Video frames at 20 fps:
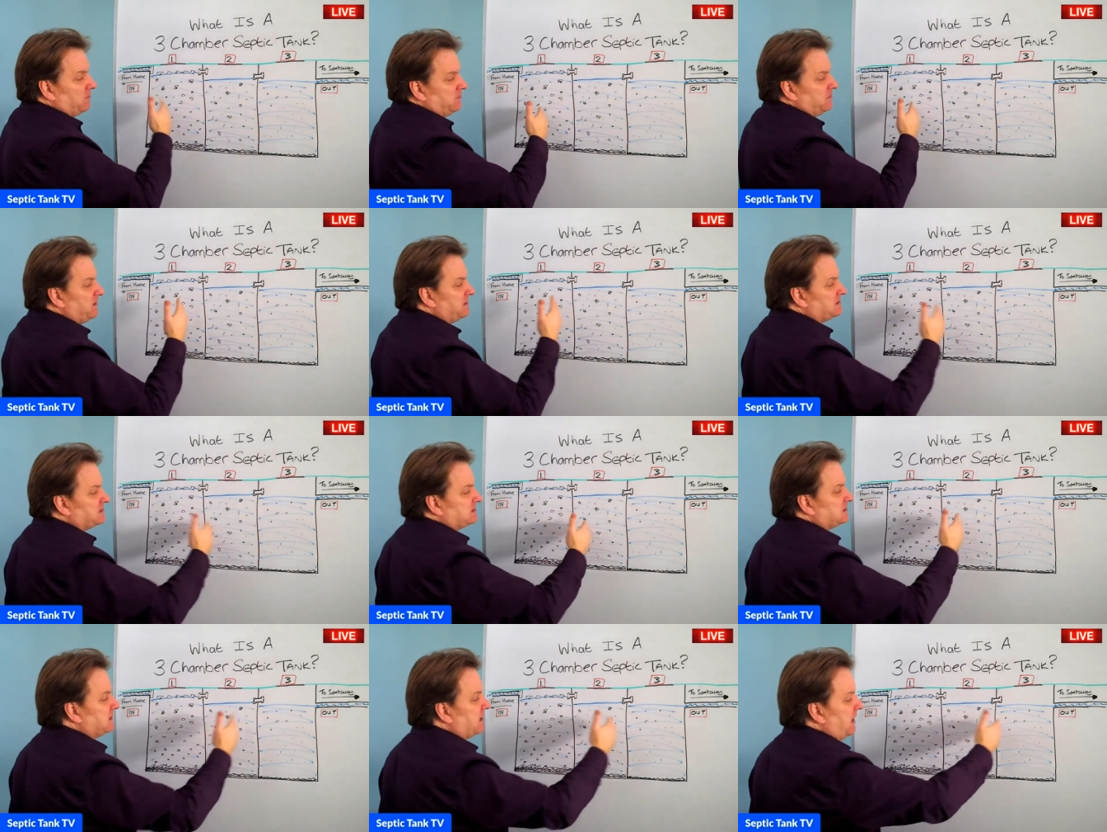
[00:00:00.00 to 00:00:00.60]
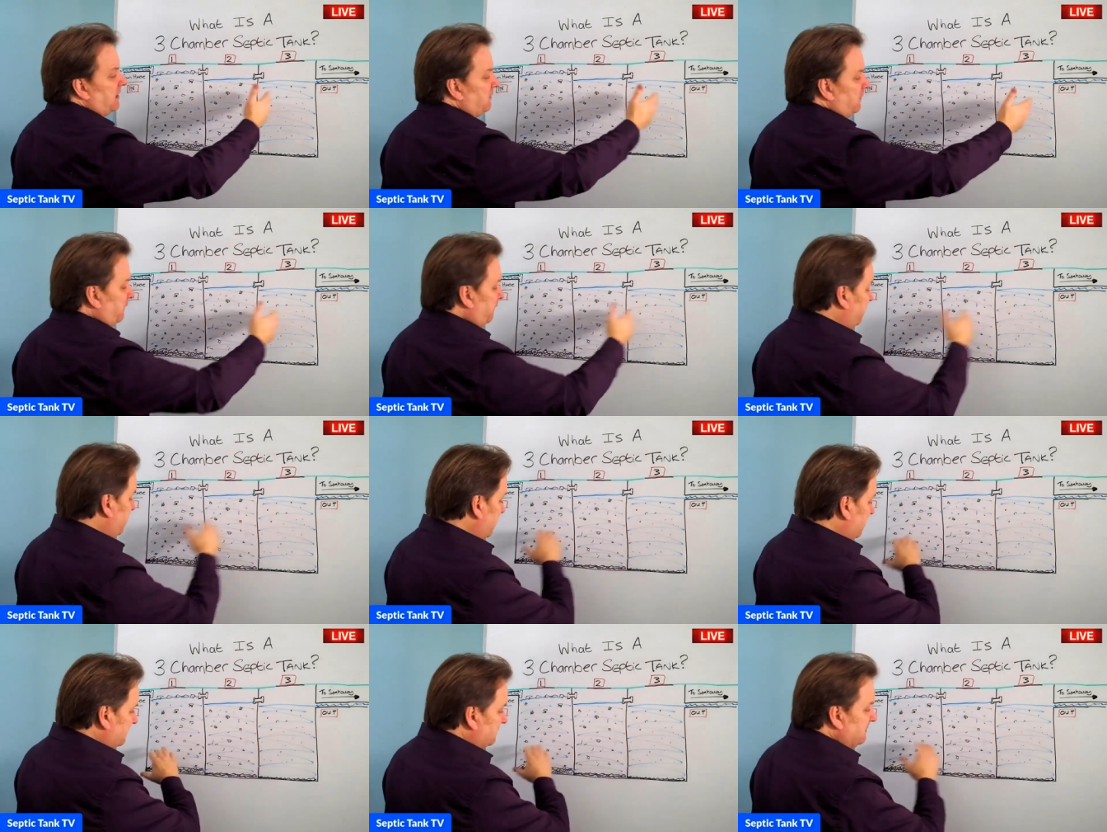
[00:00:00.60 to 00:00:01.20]
this kind
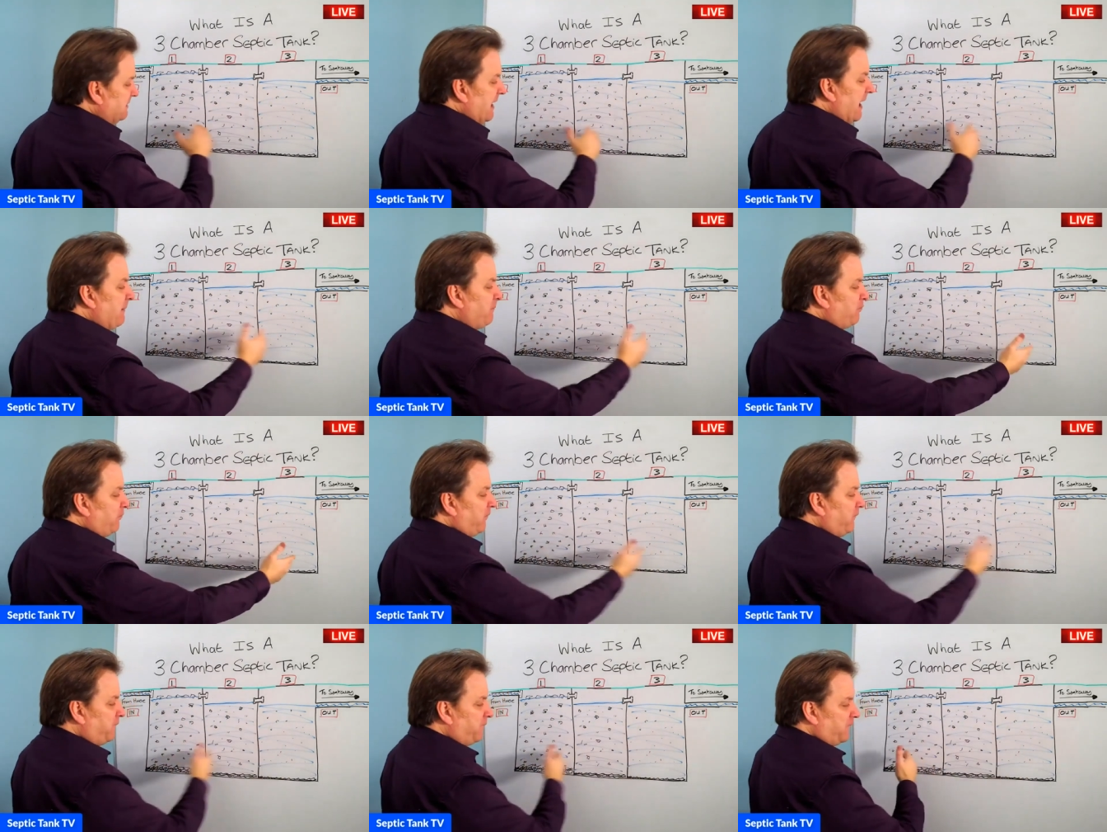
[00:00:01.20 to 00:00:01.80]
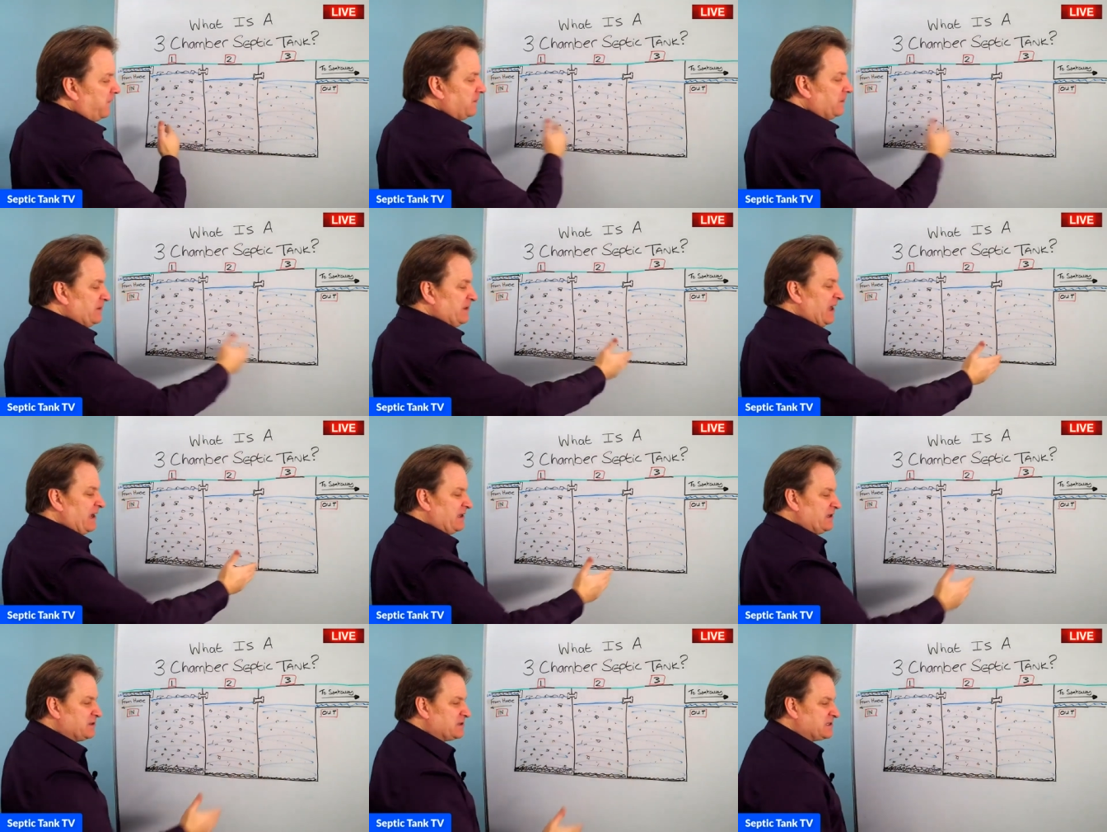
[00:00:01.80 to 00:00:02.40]
of debris field
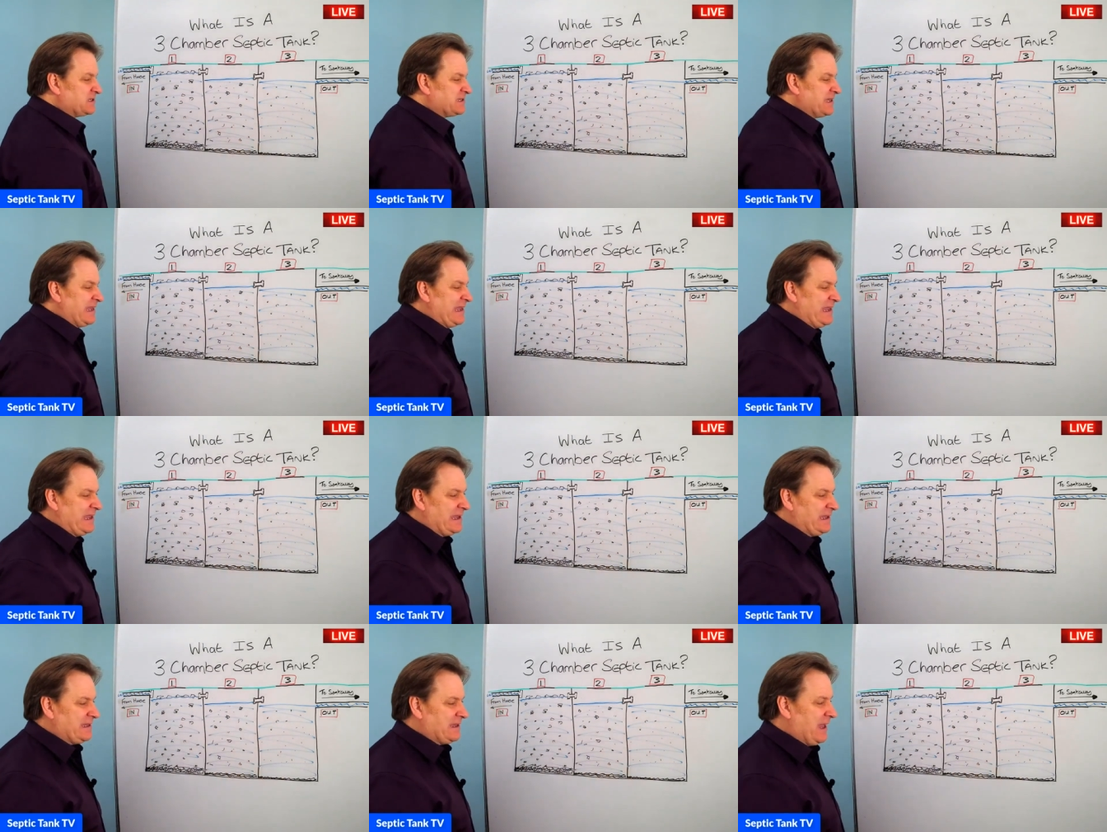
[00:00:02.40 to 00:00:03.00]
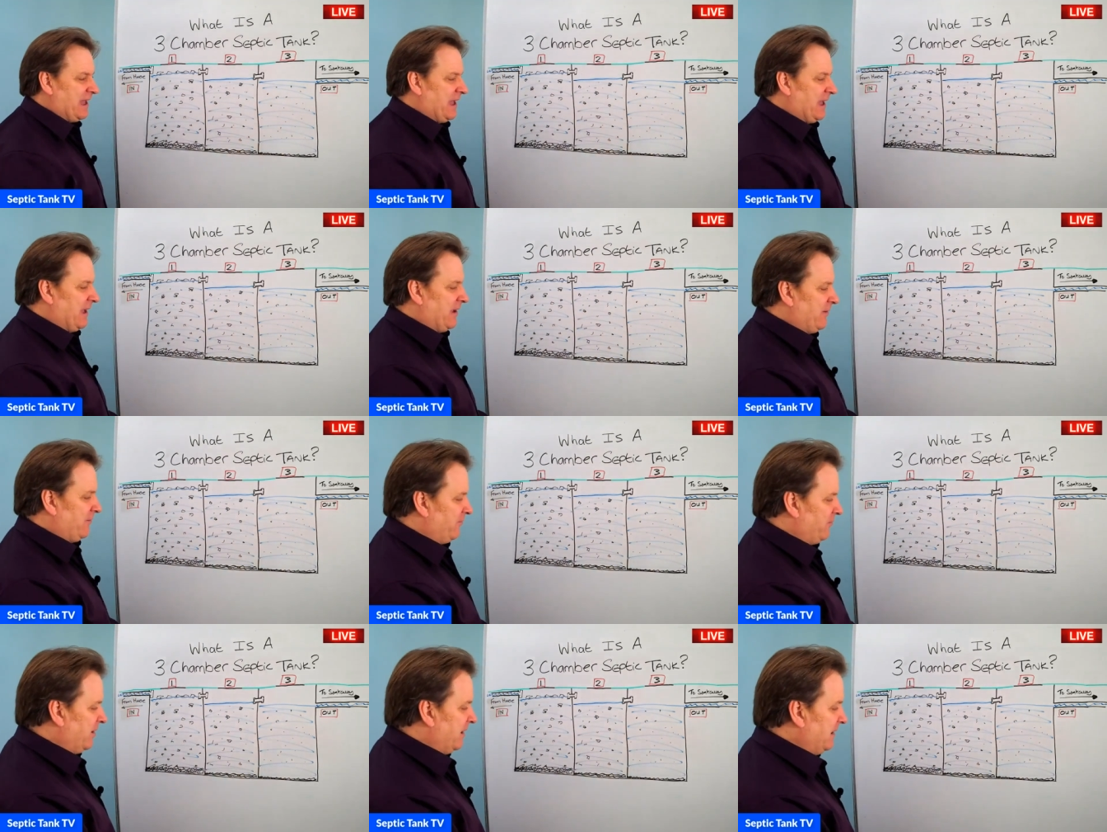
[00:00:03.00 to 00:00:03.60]
that you're seeing
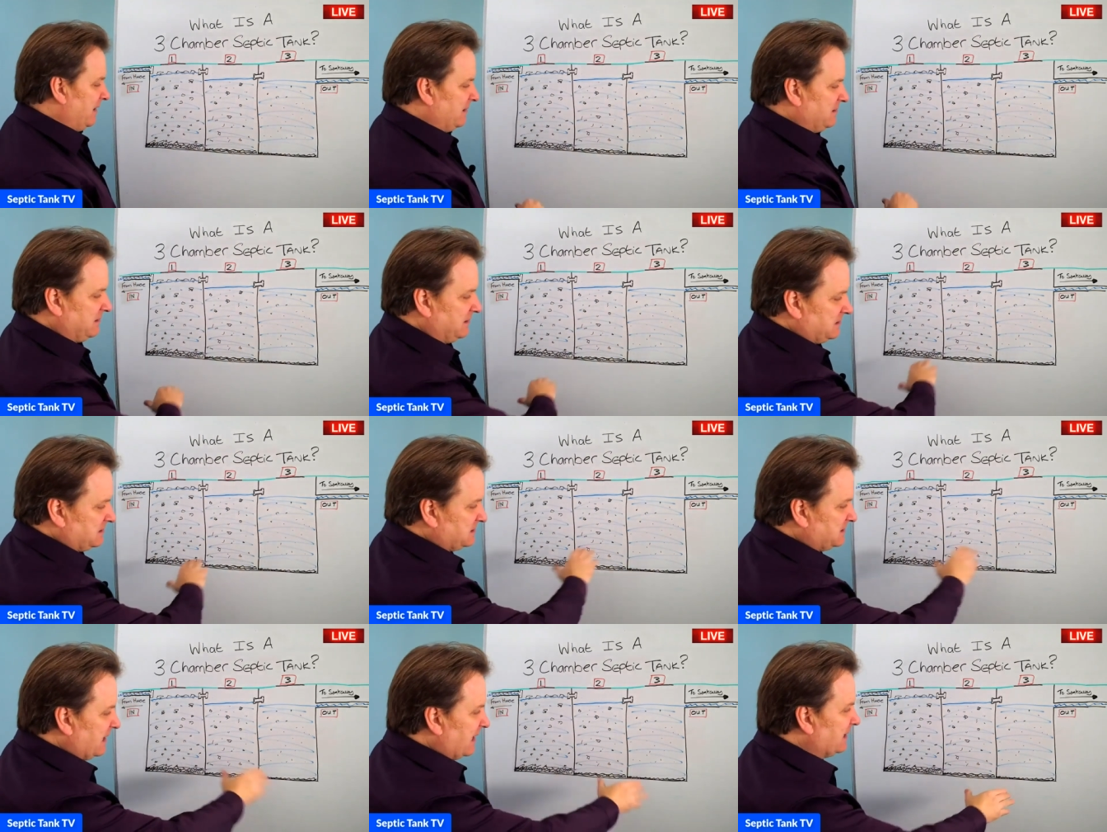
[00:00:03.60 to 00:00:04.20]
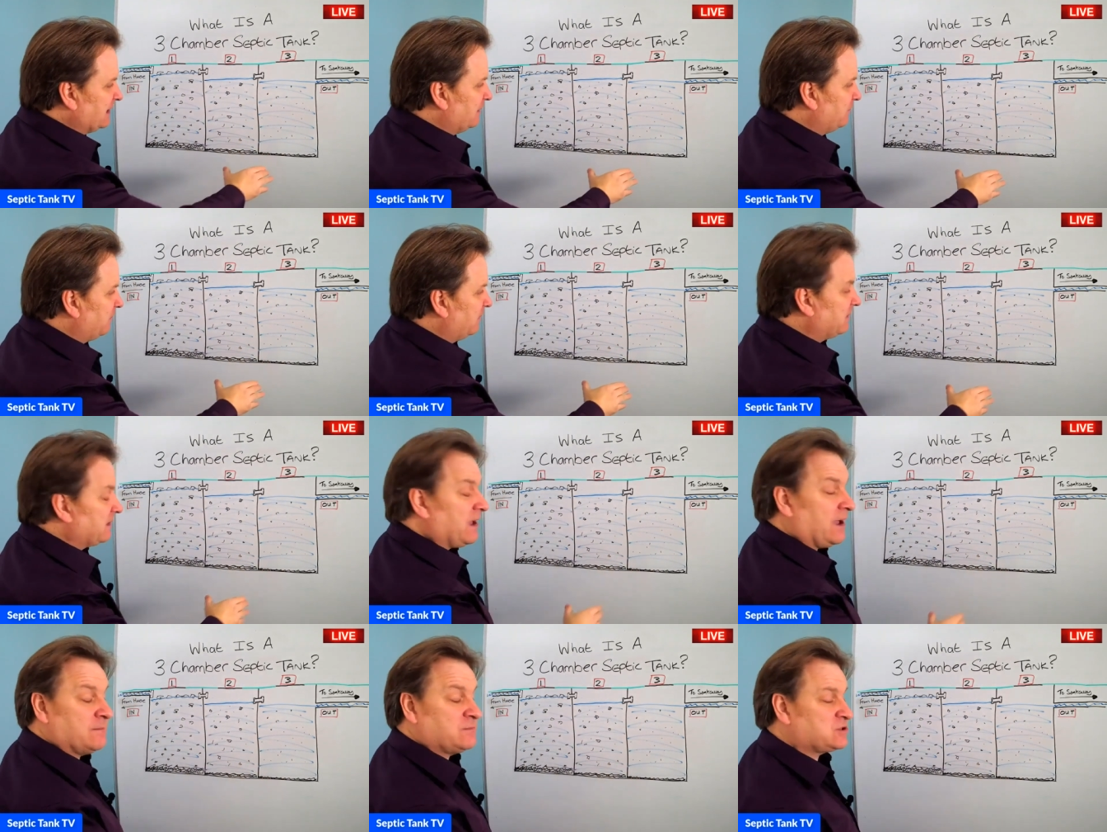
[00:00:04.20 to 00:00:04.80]
there, right, and the
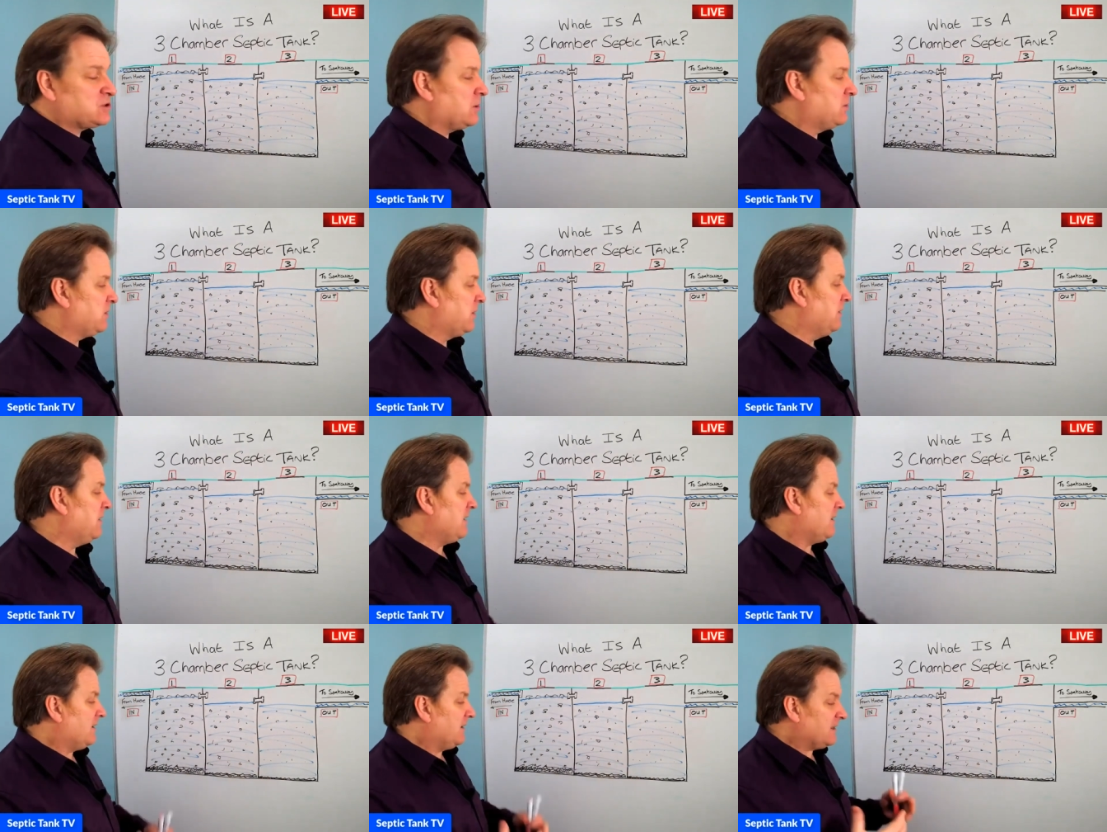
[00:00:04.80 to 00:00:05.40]
settlement that I'm showing you,